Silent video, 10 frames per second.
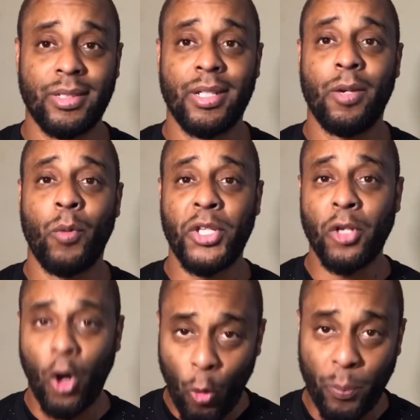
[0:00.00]
when you're
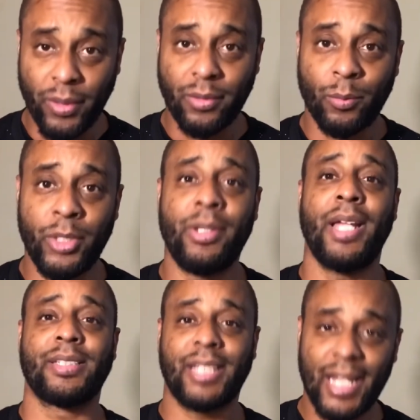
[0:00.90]
open, when you're not
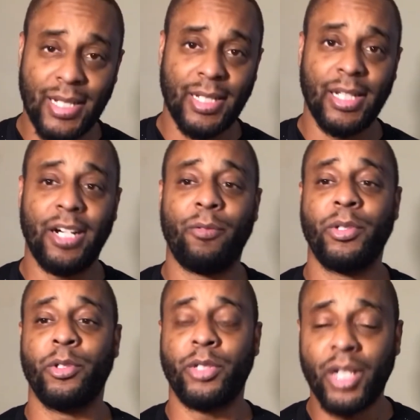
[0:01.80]
scared to love, when you're
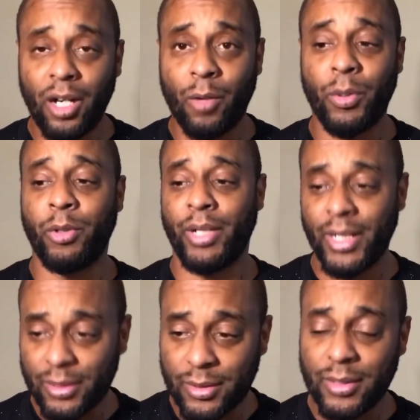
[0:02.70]
young, when you're
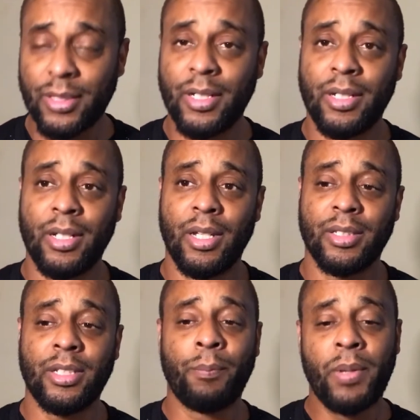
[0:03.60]
innocent.
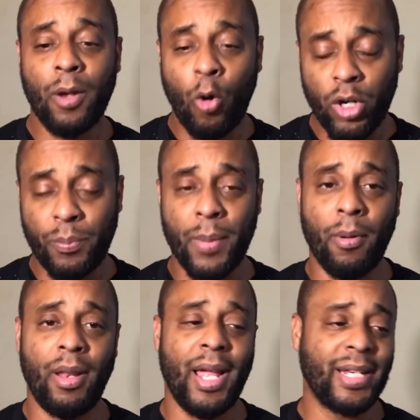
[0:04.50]
Some older people are
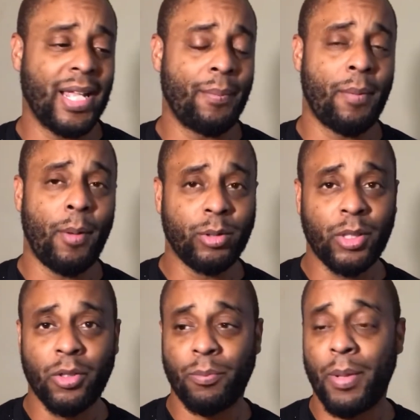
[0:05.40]
like that, but most
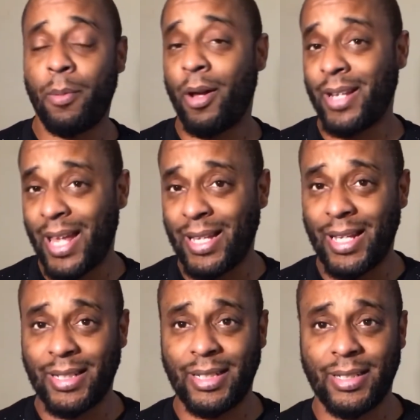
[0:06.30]
older people are not like
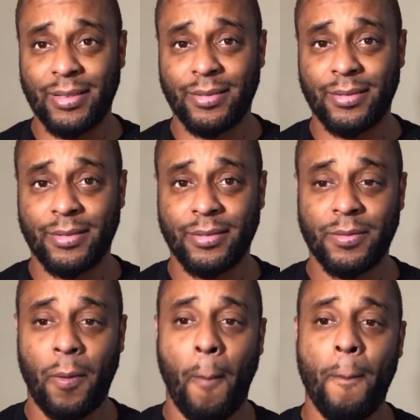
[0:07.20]
that.
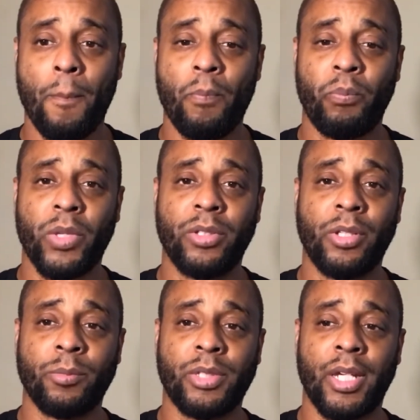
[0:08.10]
You see what I'm
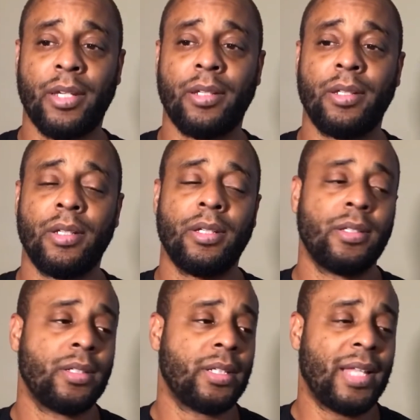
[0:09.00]
saying?
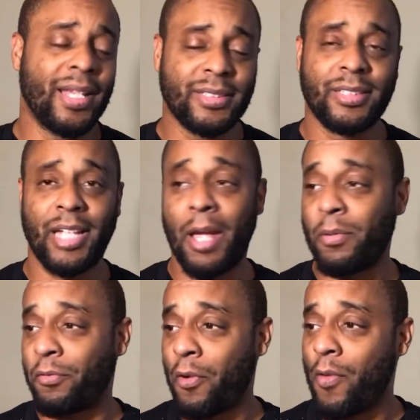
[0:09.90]
That's the time to
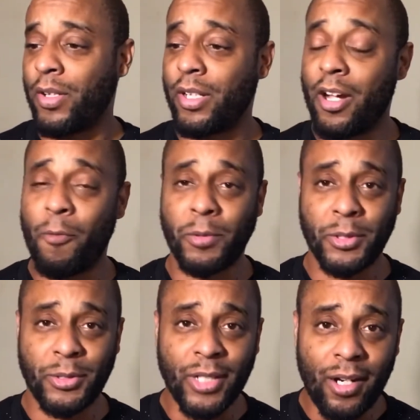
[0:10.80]
fall in love, when you're
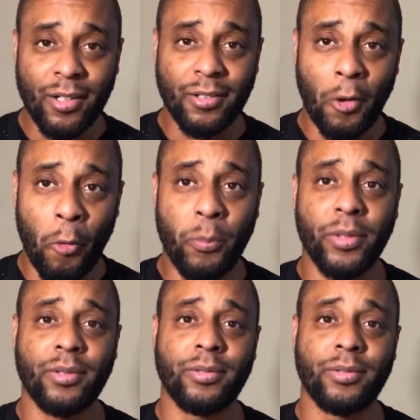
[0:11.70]
young, open,